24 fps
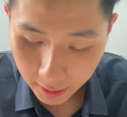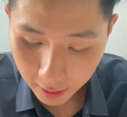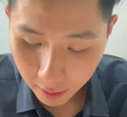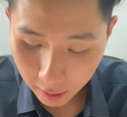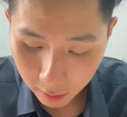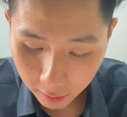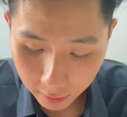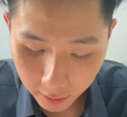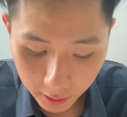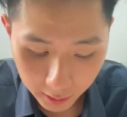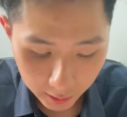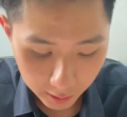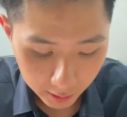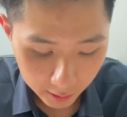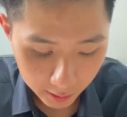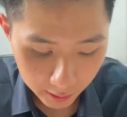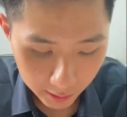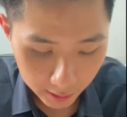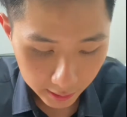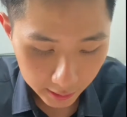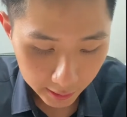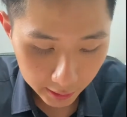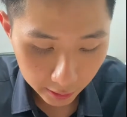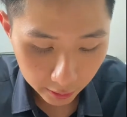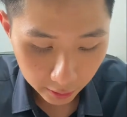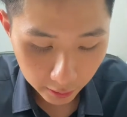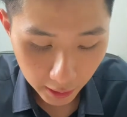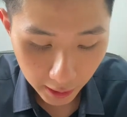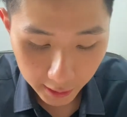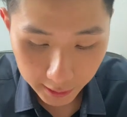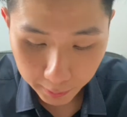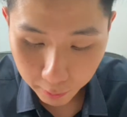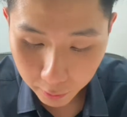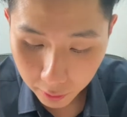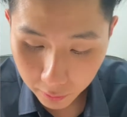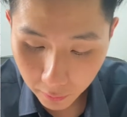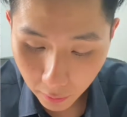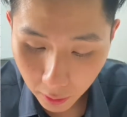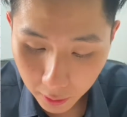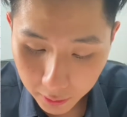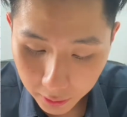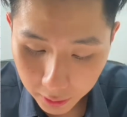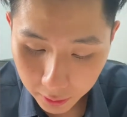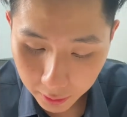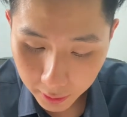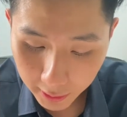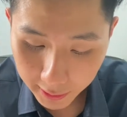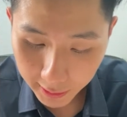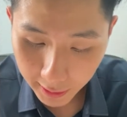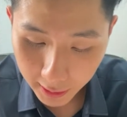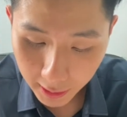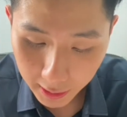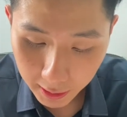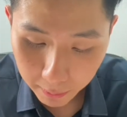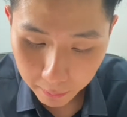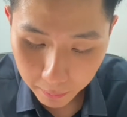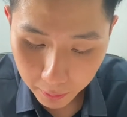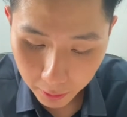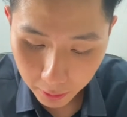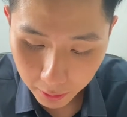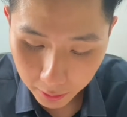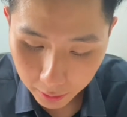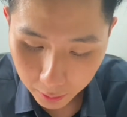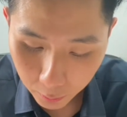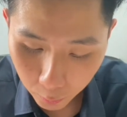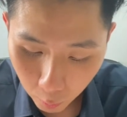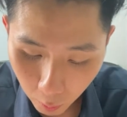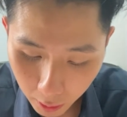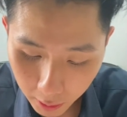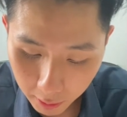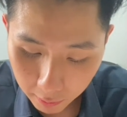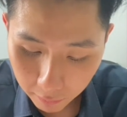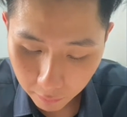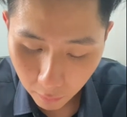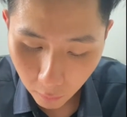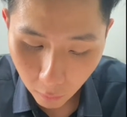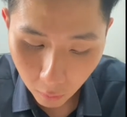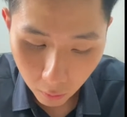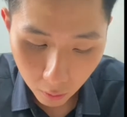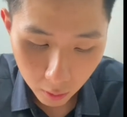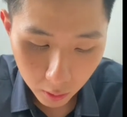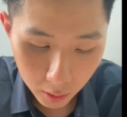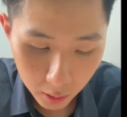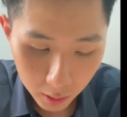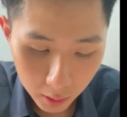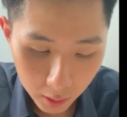All right, so let's move on to the second input, 24.